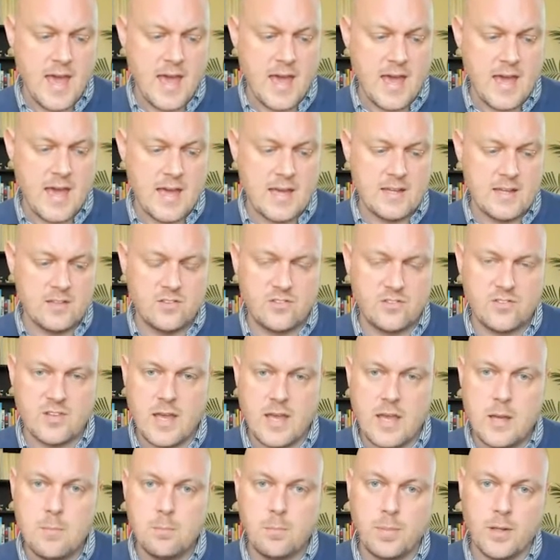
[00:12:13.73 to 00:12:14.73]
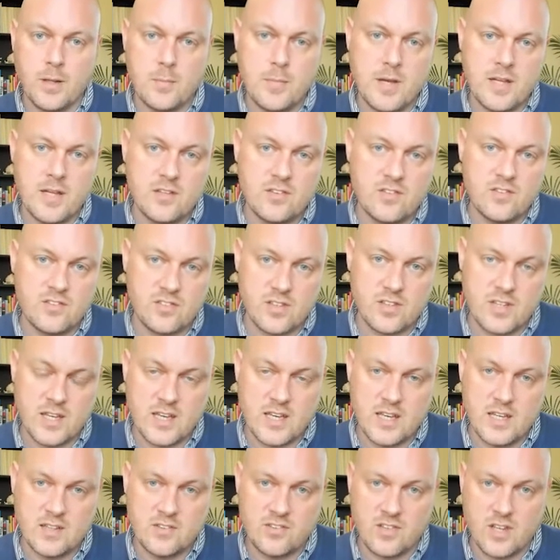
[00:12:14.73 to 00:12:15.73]
and implement
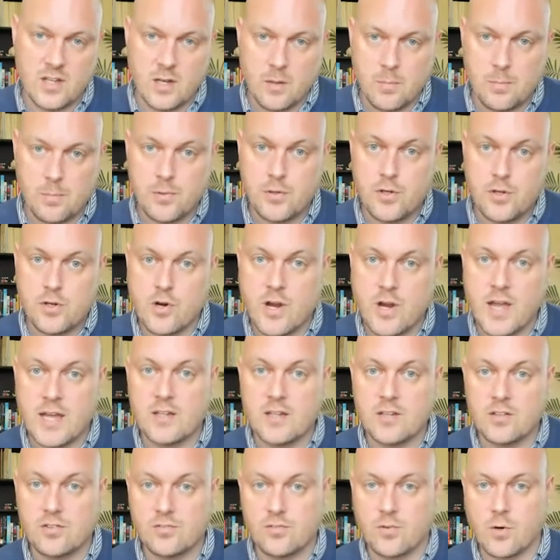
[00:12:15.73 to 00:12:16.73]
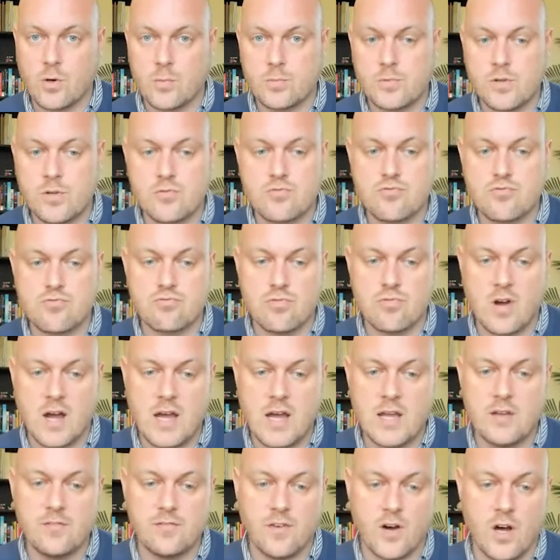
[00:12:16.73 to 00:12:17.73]
it in a pure headless form to
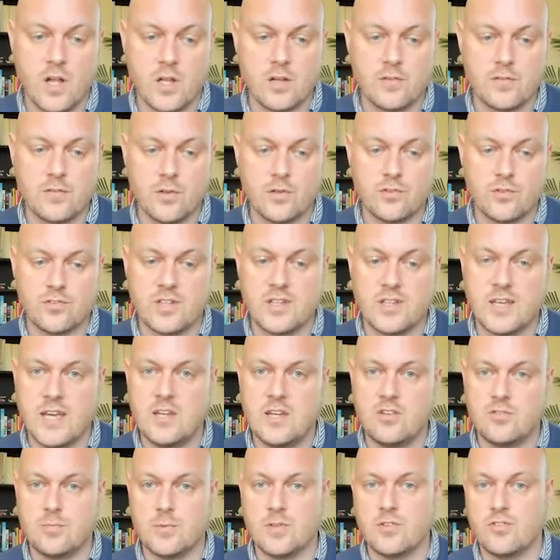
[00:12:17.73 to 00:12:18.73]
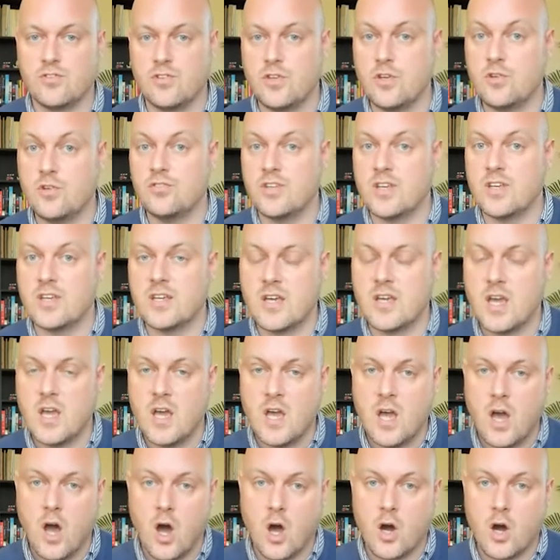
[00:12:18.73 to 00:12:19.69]
drive all of those engagements using